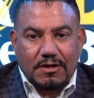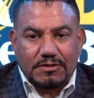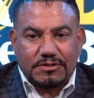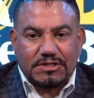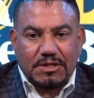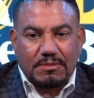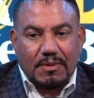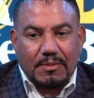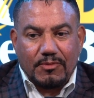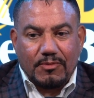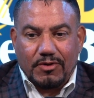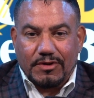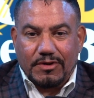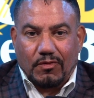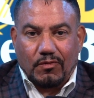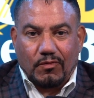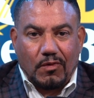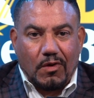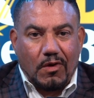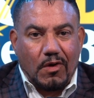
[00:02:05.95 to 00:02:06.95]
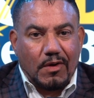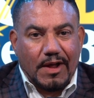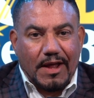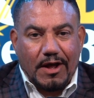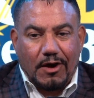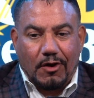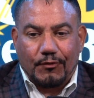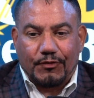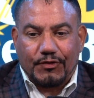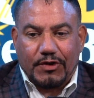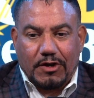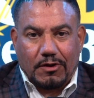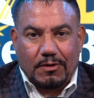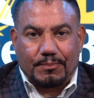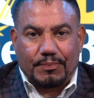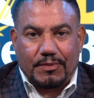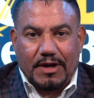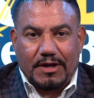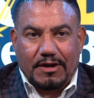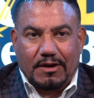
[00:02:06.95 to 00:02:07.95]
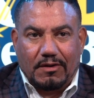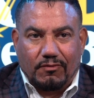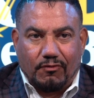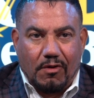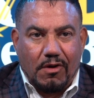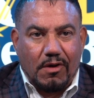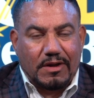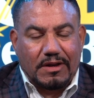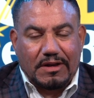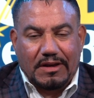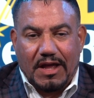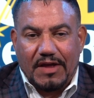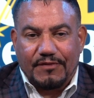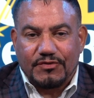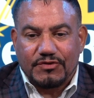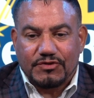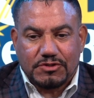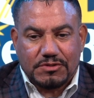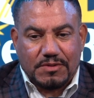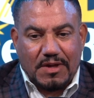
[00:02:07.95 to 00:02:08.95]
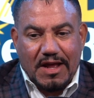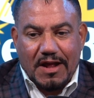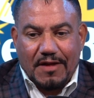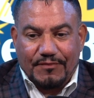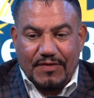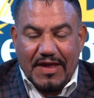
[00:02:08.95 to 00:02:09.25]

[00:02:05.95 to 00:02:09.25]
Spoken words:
Some of them are in a wrong health care plan, a wrong life insurance.